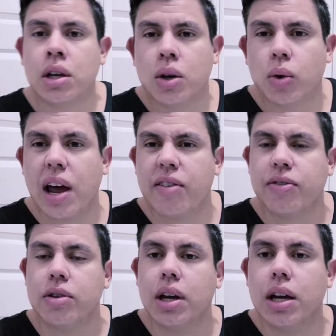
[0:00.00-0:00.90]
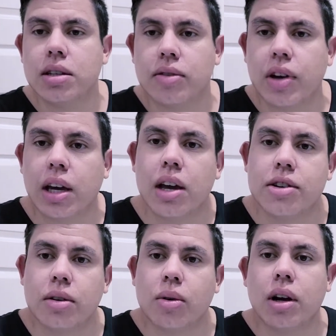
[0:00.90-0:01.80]
when I have a few days of
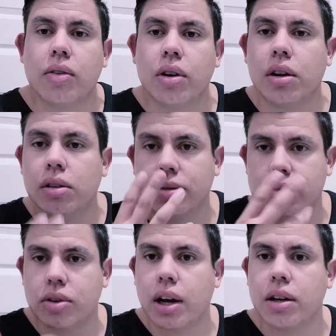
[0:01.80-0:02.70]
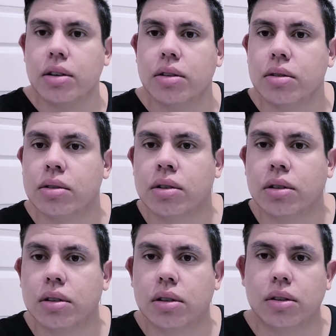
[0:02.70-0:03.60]
vacation or whatever, I'll try and do
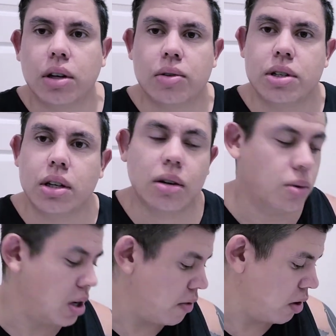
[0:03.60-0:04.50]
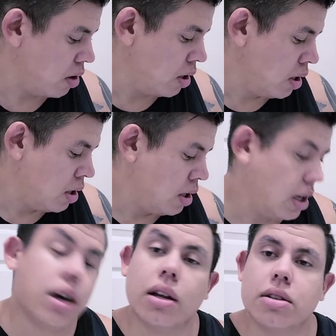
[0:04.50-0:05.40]
a little goatee or whatever,
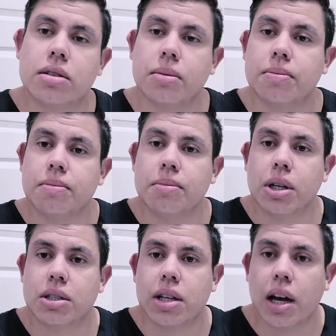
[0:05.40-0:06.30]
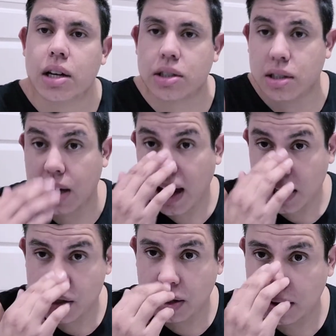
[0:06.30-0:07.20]
and some mustache
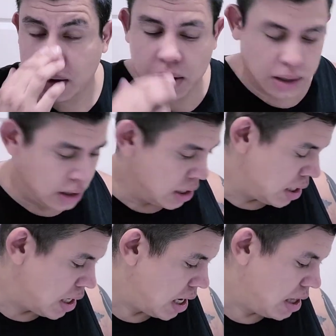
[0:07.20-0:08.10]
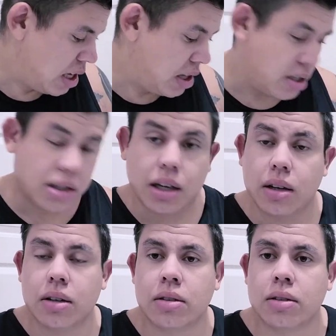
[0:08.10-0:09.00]
action, and then this
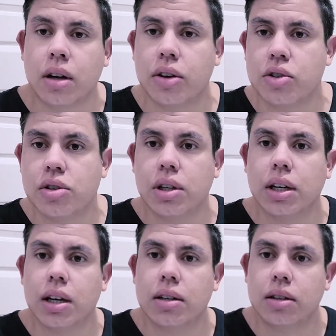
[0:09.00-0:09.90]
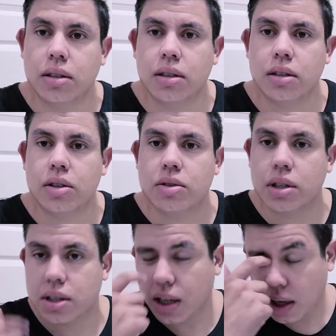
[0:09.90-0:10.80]
thing. I'll usually get use it
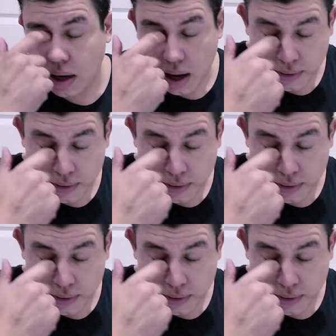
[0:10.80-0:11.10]
to get it off.